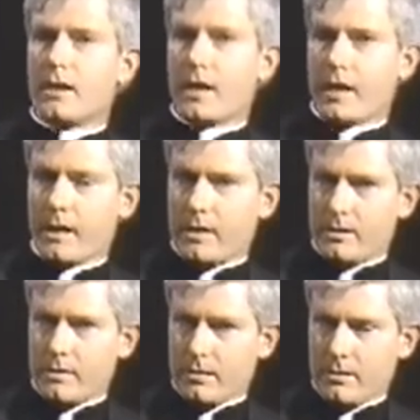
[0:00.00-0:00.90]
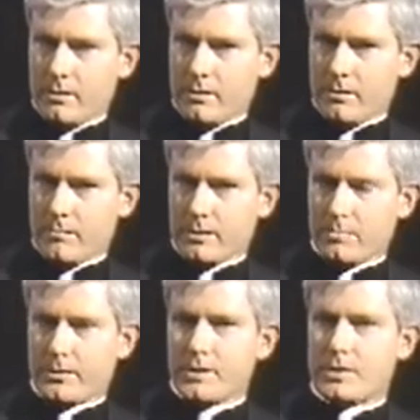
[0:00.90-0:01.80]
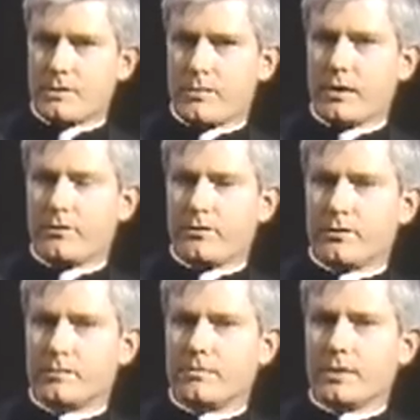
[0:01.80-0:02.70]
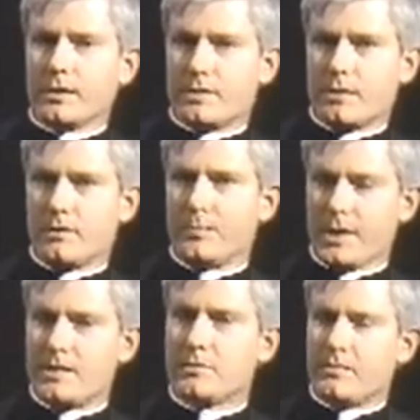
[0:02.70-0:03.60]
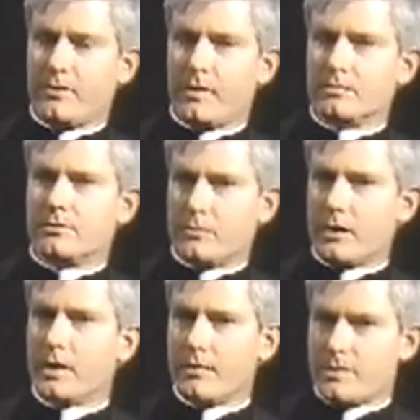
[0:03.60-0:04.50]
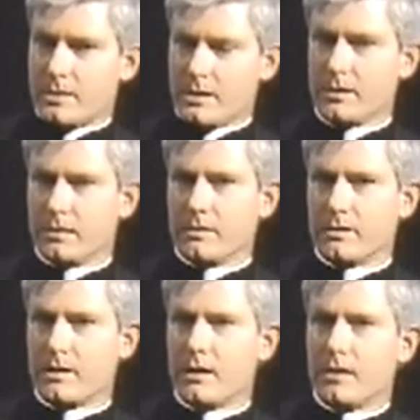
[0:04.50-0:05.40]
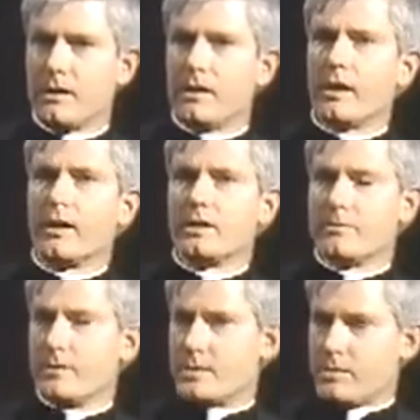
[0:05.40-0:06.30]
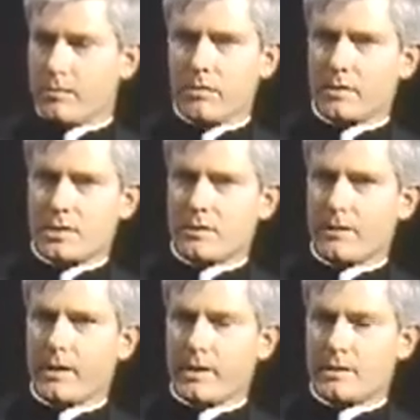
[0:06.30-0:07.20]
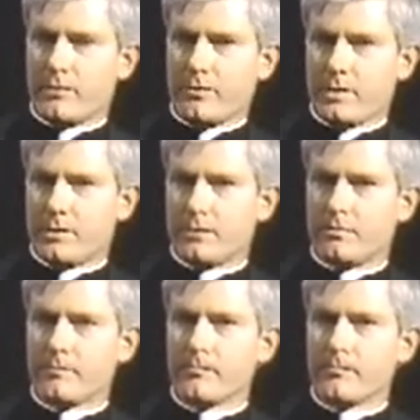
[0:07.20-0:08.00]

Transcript: And when the priest is ready for them, they say, "Bless me, Father, for I have sinned." Mm-hmm. It has been so long since my last confession.